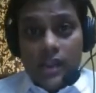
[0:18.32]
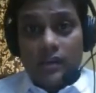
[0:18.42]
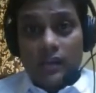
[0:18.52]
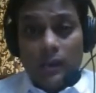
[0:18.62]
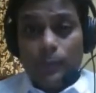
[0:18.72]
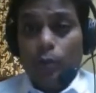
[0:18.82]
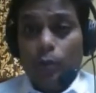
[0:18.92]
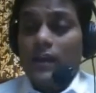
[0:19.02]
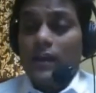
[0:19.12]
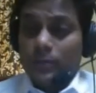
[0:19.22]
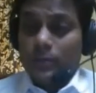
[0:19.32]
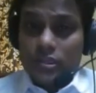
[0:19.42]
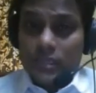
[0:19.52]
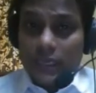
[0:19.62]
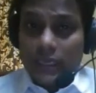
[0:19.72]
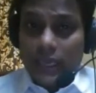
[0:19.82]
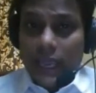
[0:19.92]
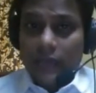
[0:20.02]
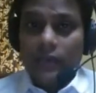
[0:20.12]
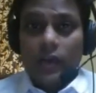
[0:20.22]
try and help you as much as I
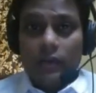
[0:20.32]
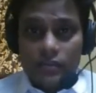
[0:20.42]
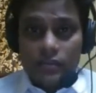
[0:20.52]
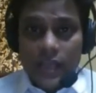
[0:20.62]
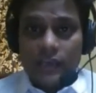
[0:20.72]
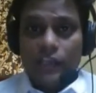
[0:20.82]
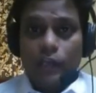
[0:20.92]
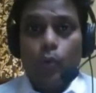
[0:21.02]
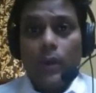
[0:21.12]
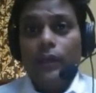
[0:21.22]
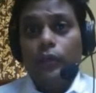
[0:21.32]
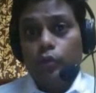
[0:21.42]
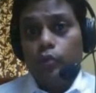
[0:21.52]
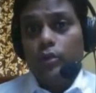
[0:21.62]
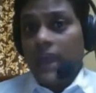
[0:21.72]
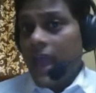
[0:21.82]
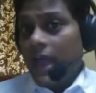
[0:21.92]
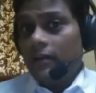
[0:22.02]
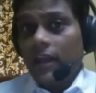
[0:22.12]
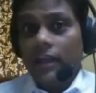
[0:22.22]
can in understanding when you
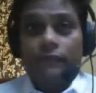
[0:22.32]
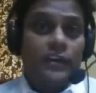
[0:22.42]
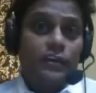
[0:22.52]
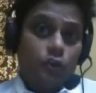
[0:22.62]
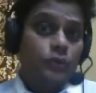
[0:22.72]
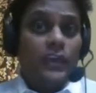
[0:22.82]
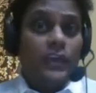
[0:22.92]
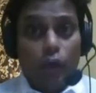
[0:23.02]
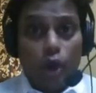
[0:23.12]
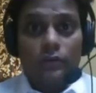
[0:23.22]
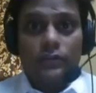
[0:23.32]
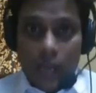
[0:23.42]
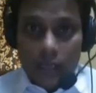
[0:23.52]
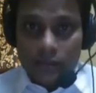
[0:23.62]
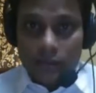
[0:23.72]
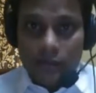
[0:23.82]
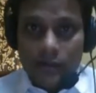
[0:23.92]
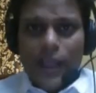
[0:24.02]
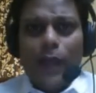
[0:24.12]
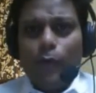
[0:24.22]
can and when you cannot castle
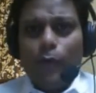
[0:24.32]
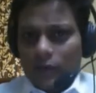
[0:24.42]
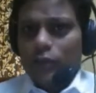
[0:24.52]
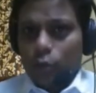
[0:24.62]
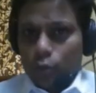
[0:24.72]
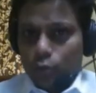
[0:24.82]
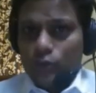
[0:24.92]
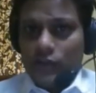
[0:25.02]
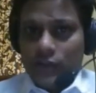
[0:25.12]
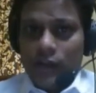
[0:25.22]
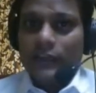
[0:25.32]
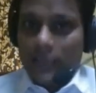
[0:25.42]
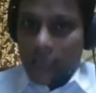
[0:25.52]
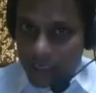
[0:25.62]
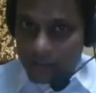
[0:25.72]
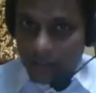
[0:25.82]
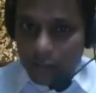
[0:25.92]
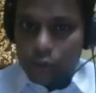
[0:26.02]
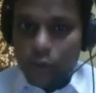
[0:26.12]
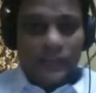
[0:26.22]
and what are the rules regarding
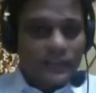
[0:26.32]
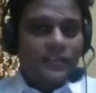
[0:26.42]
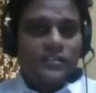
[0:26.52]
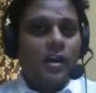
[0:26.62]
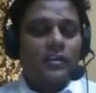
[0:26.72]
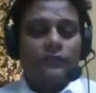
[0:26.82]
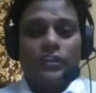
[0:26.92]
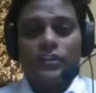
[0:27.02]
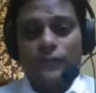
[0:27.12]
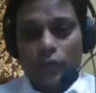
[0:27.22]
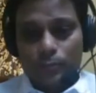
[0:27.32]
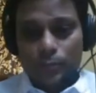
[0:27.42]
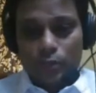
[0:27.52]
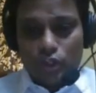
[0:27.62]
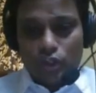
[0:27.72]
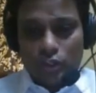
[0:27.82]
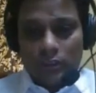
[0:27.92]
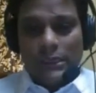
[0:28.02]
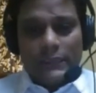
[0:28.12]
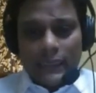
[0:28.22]
castling. So let's get started with this first
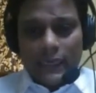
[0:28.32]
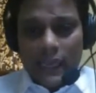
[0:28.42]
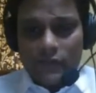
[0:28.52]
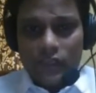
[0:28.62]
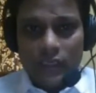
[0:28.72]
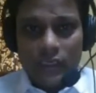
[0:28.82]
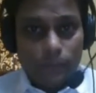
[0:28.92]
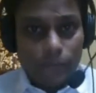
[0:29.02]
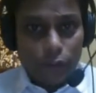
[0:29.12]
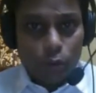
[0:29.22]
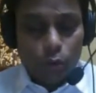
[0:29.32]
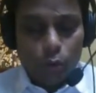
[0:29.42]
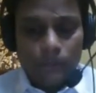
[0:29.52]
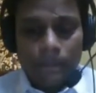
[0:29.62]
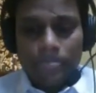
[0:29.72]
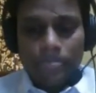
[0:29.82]
position that I have set up for you.